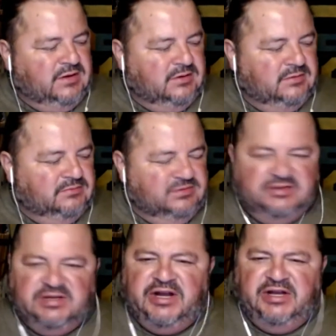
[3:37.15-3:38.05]
just
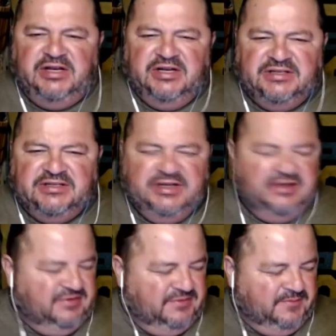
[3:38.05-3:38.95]
kind of needed it tonight.
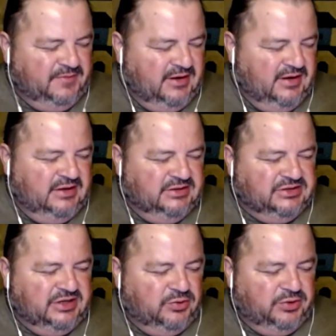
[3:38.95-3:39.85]
Just kind
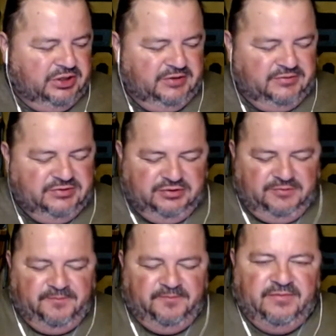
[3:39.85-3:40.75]
of wanted it. So,
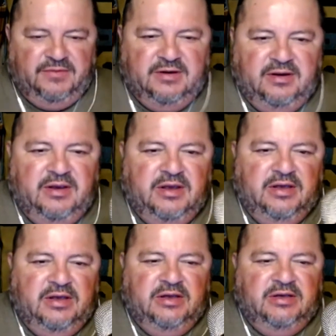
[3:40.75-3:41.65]

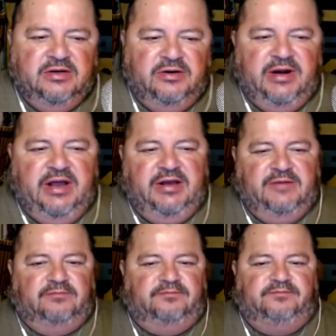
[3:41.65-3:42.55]
all right.
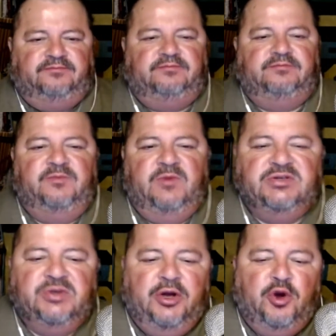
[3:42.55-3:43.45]
So
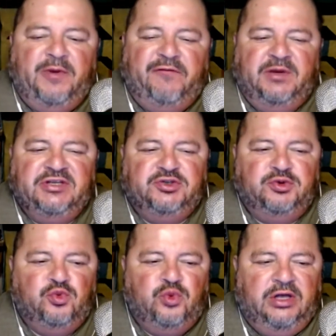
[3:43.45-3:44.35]
I hope everybody's doing
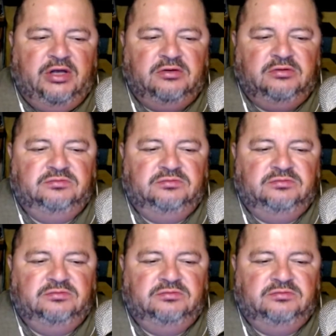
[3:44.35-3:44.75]
well.